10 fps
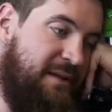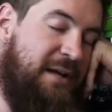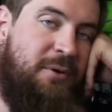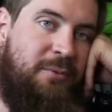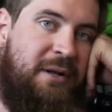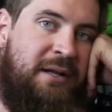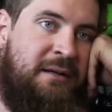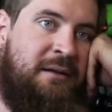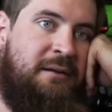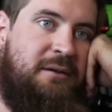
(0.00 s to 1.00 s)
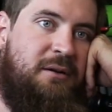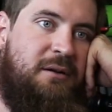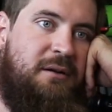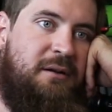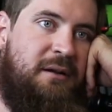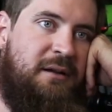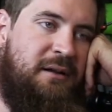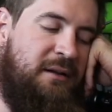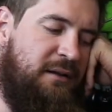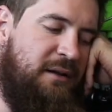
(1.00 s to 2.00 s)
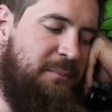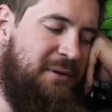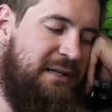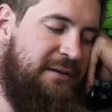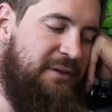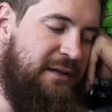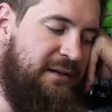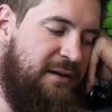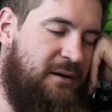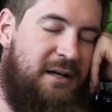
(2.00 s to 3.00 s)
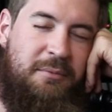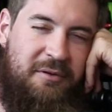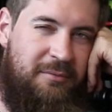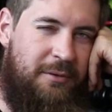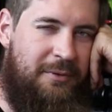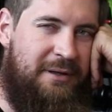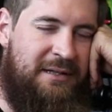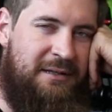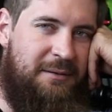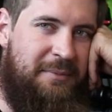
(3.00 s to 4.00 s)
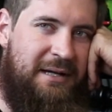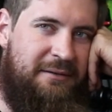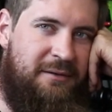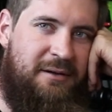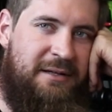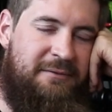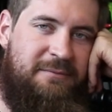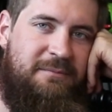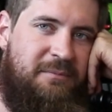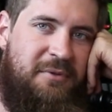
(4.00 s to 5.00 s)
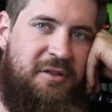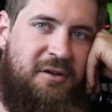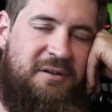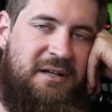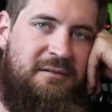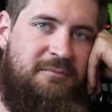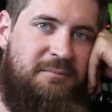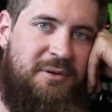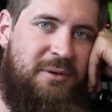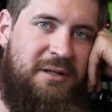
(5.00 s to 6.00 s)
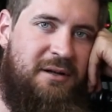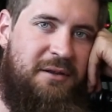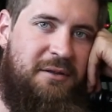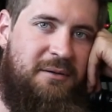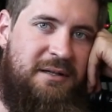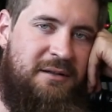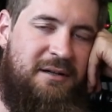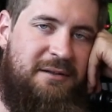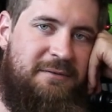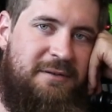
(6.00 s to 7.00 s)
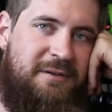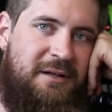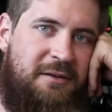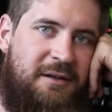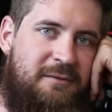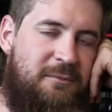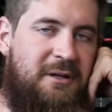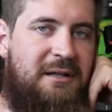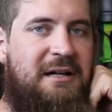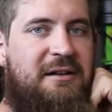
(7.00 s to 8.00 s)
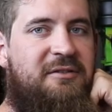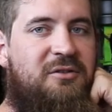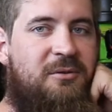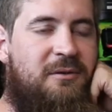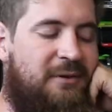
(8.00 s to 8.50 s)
They were running, I believe their hybrids were running about 930, between 930 and 950, I think, when I last tuned it